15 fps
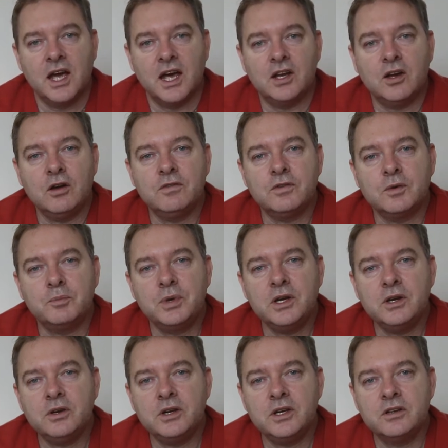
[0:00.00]
and over a
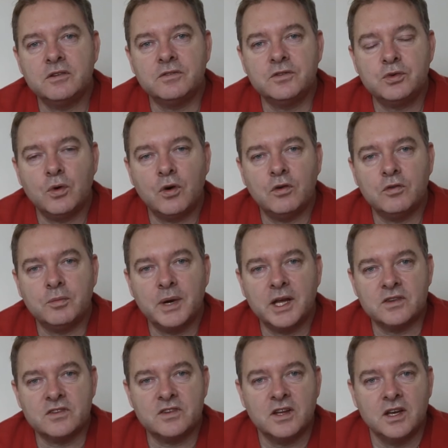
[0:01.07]
period of 12
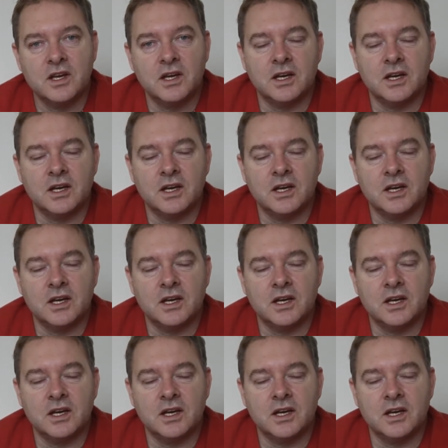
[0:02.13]
months